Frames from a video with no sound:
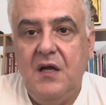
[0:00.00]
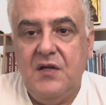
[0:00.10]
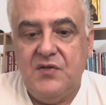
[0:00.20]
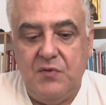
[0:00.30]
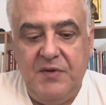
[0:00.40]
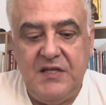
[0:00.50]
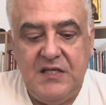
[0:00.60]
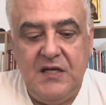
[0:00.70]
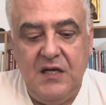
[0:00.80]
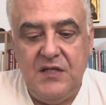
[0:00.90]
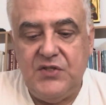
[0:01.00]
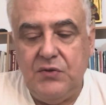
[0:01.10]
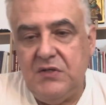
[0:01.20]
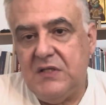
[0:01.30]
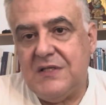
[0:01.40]
So basically
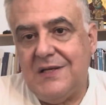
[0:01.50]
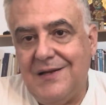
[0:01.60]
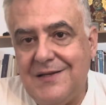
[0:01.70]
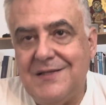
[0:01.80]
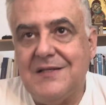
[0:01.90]
students learn